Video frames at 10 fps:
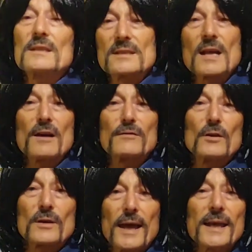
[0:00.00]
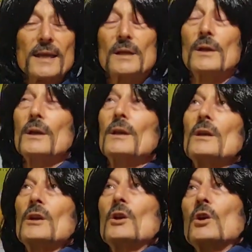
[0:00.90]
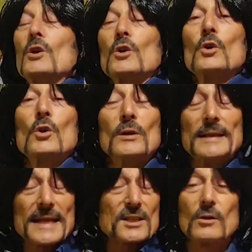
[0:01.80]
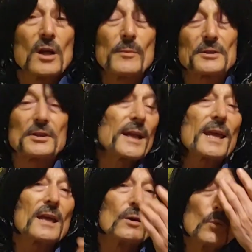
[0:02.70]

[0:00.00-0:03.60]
stuff, okay? Lesson number 3,